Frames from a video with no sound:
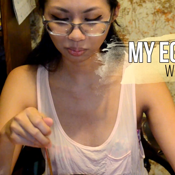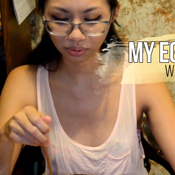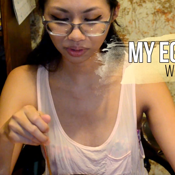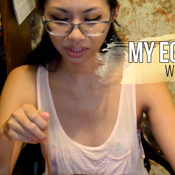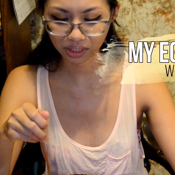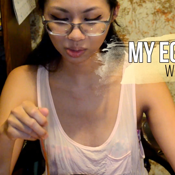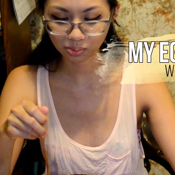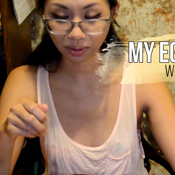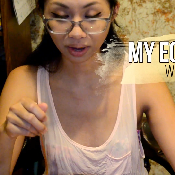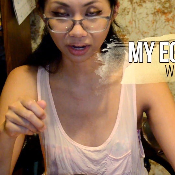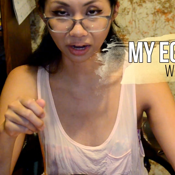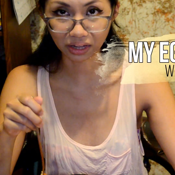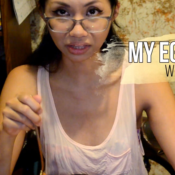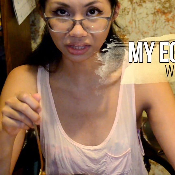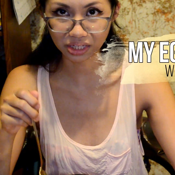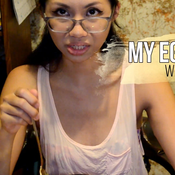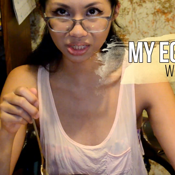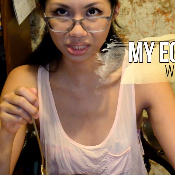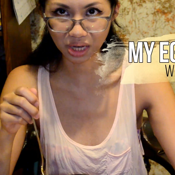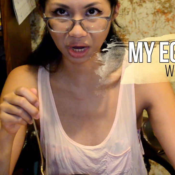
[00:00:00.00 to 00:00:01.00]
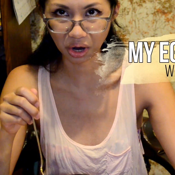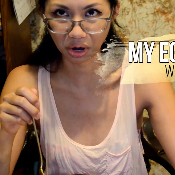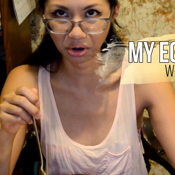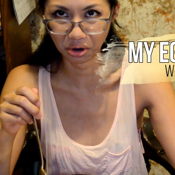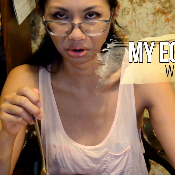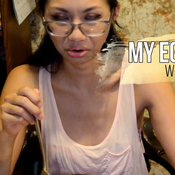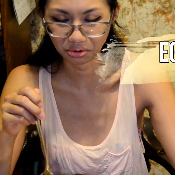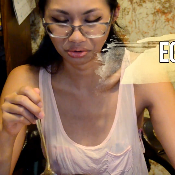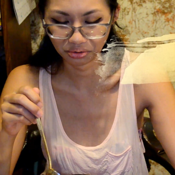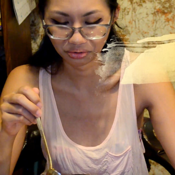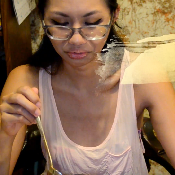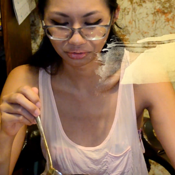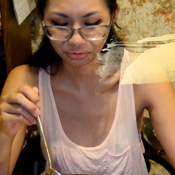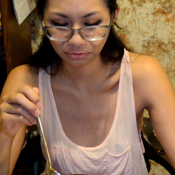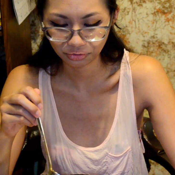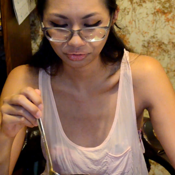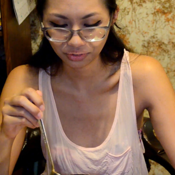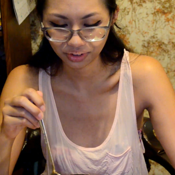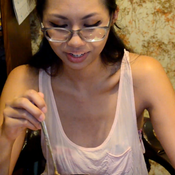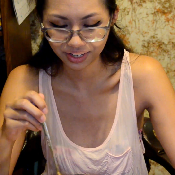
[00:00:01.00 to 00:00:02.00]
to put this back on the stove.
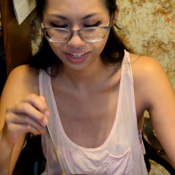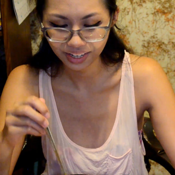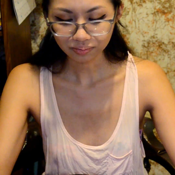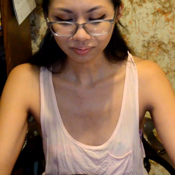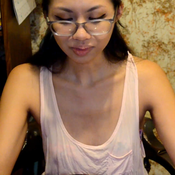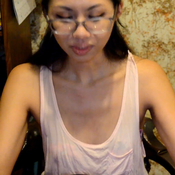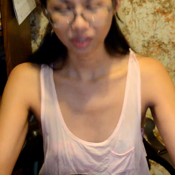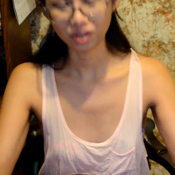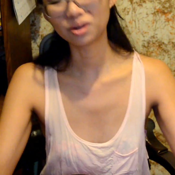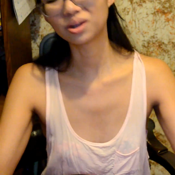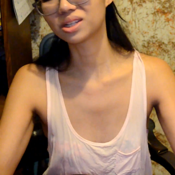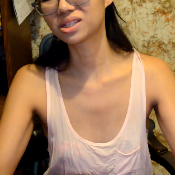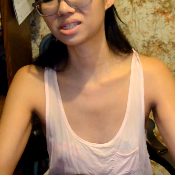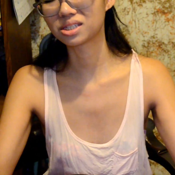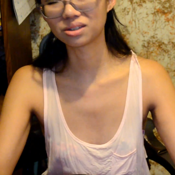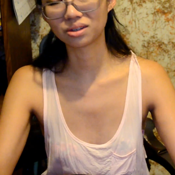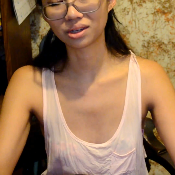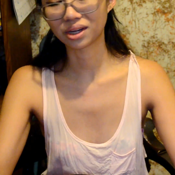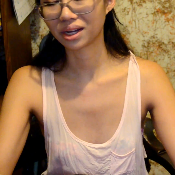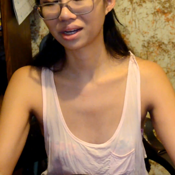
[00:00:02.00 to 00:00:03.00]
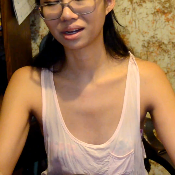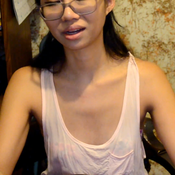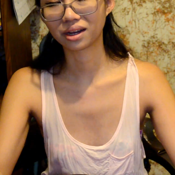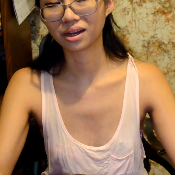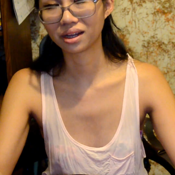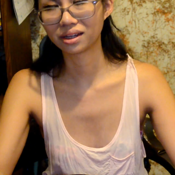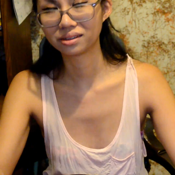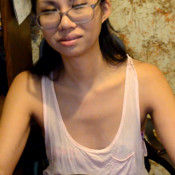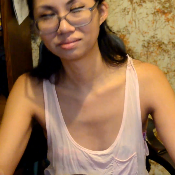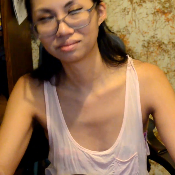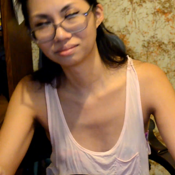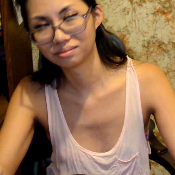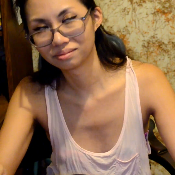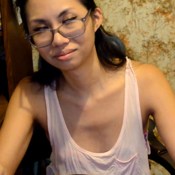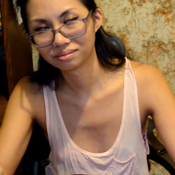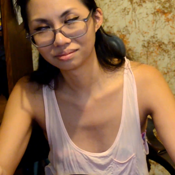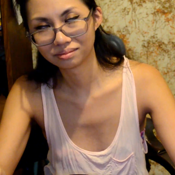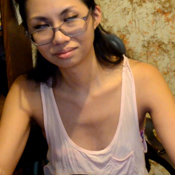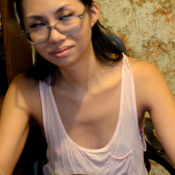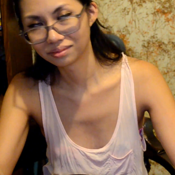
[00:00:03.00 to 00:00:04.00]
Oh, it's still kind of hot.
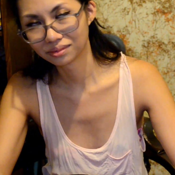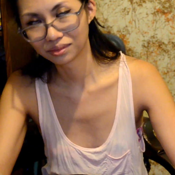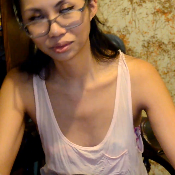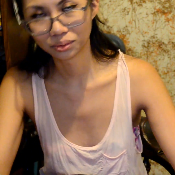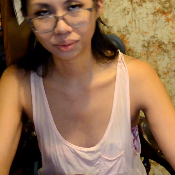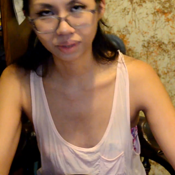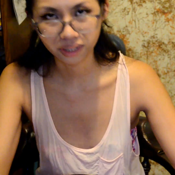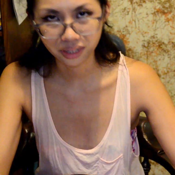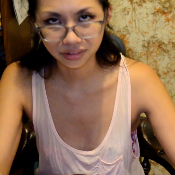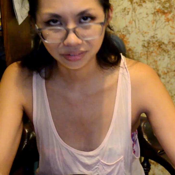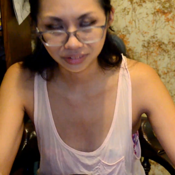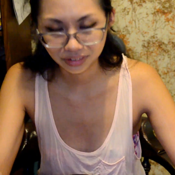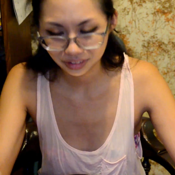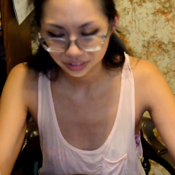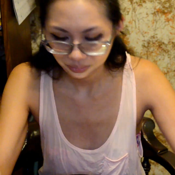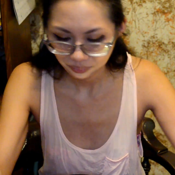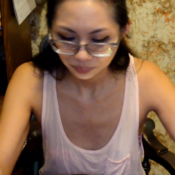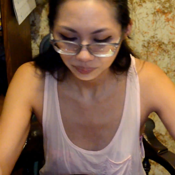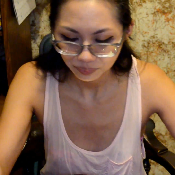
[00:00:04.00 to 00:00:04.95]
Whatever.